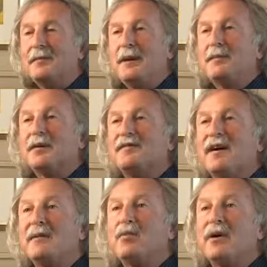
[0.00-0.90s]
People can
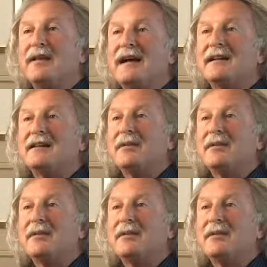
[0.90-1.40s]
find more on that at